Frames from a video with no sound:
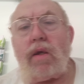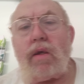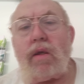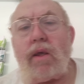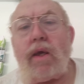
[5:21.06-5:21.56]

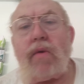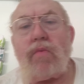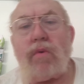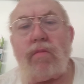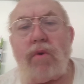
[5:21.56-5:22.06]
they
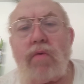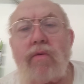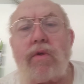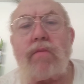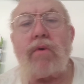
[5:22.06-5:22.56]

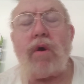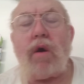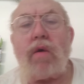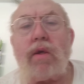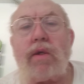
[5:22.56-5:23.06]
removed some
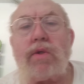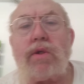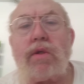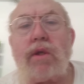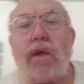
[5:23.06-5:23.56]
cartilage
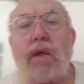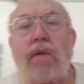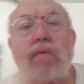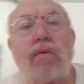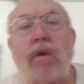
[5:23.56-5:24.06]
and
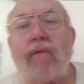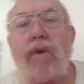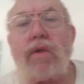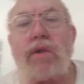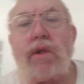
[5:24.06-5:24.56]
things, whatever
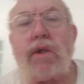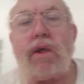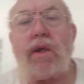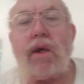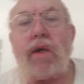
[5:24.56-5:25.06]
else they
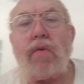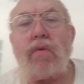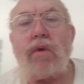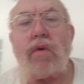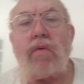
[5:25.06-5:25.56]
did, I
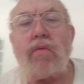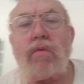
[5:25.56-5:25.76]
don't know.